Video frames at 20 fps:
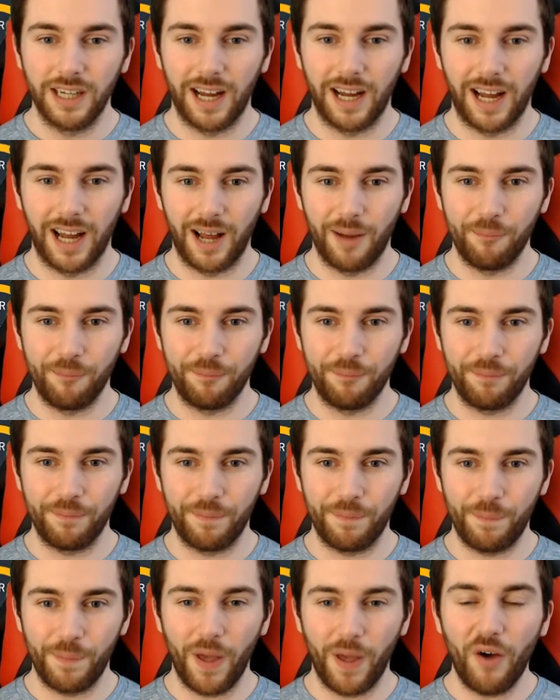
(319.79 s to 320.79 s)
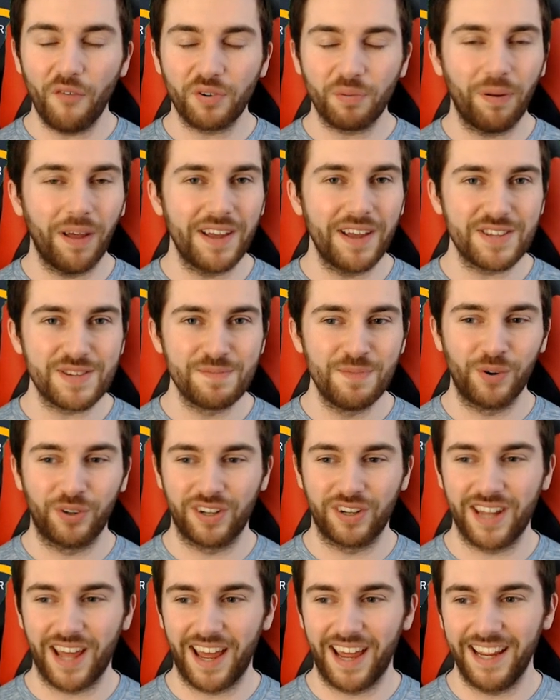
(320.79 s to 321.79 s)
Um, after playing some more
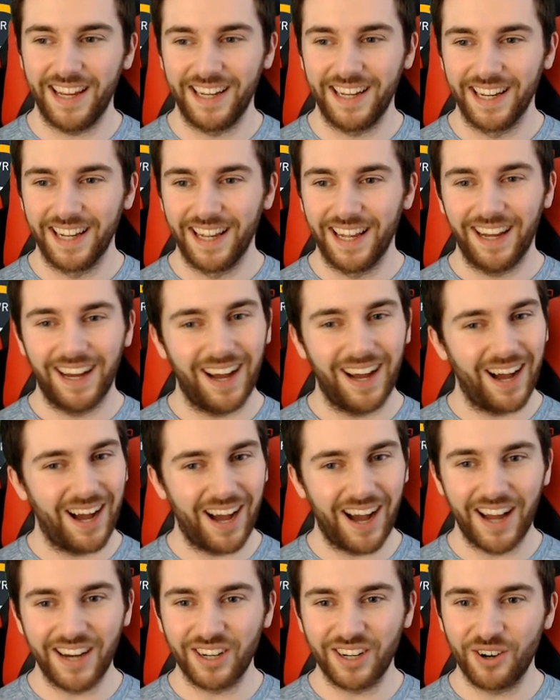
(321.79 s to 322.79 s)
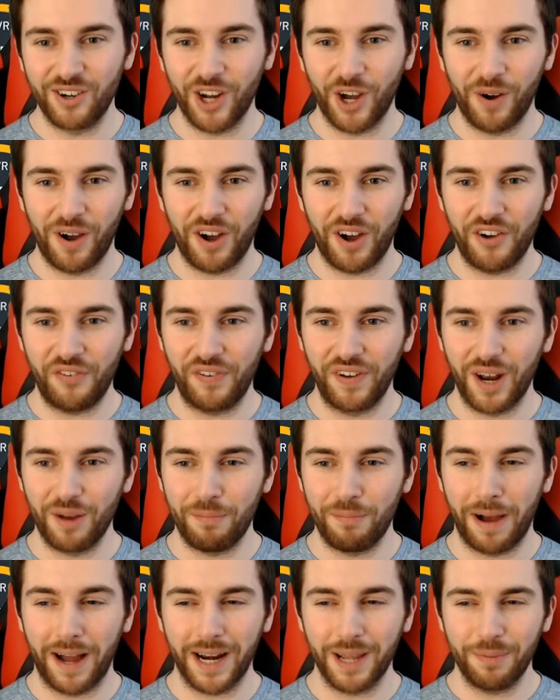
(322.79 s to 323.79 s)
today, I don't know how I feel
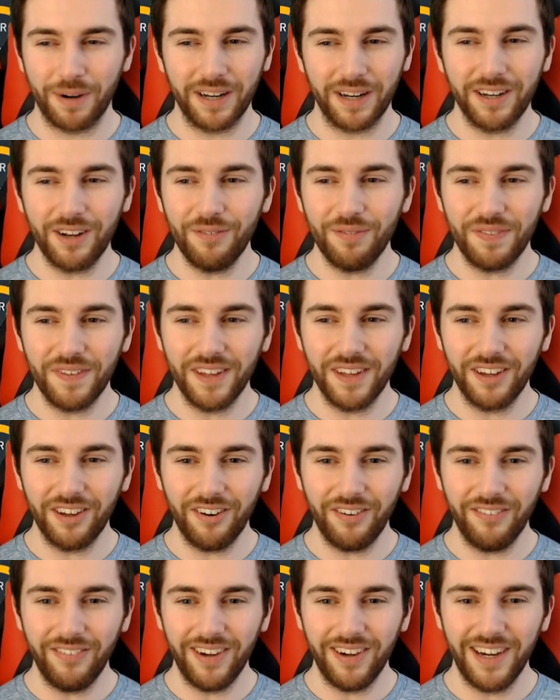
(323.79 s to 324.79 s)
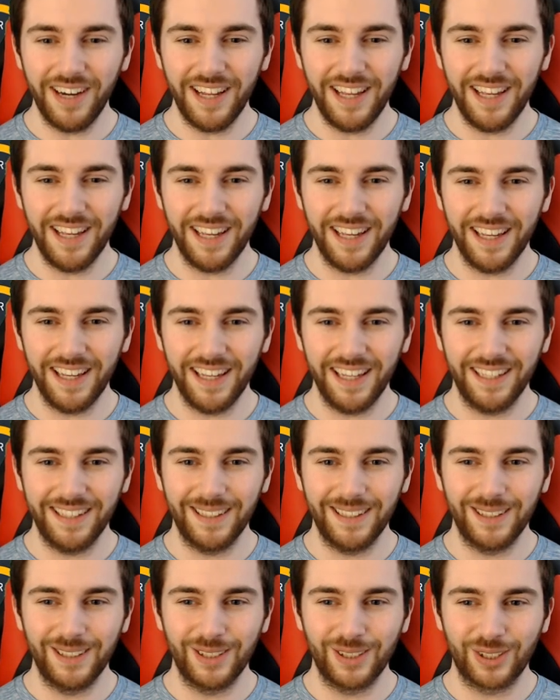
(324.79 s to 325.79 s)
about it, but I don't think I really
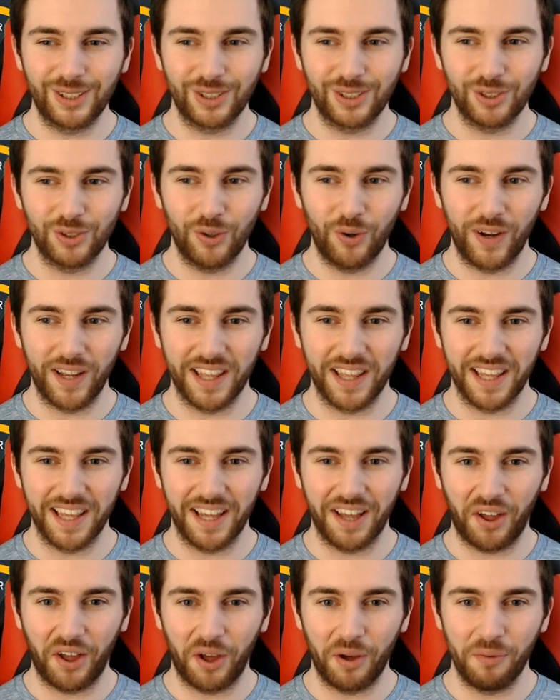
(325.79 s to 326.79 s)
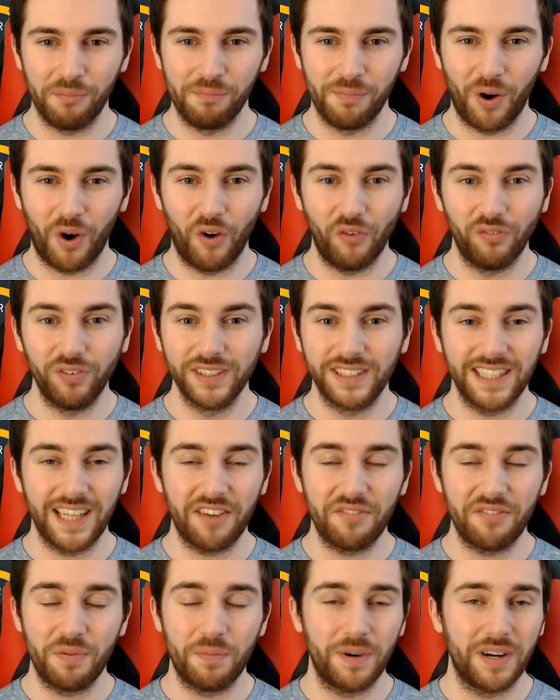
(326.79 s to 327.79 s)
enjoy it. Um,
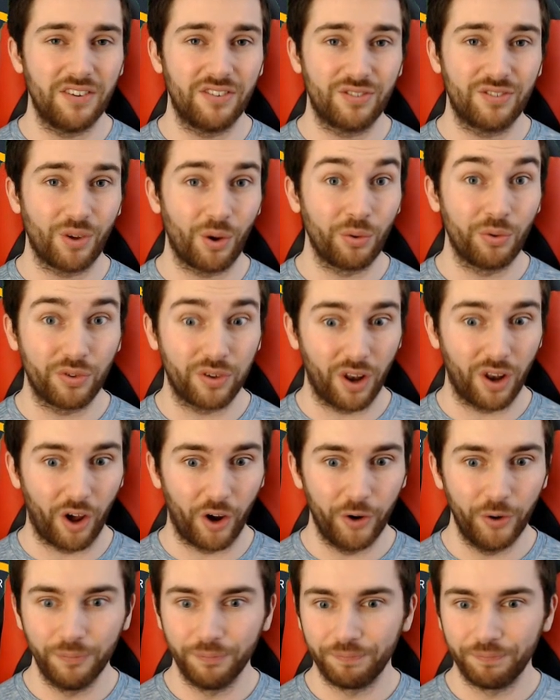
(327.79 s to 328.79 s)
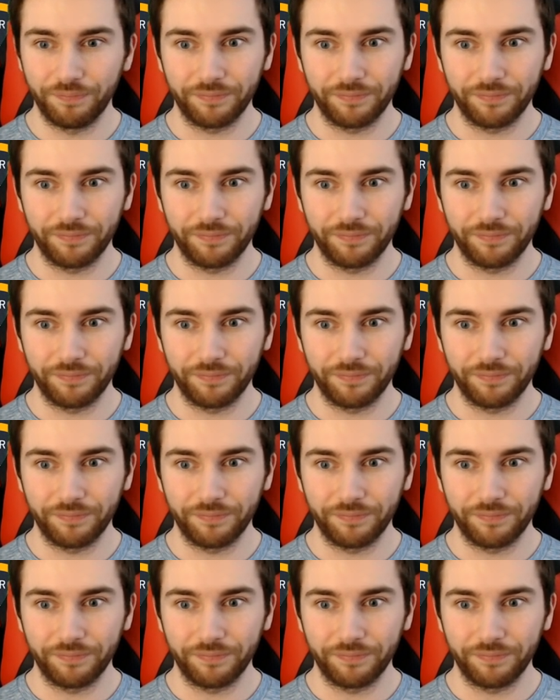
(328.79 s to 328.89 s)
obviously, everybody is so slow.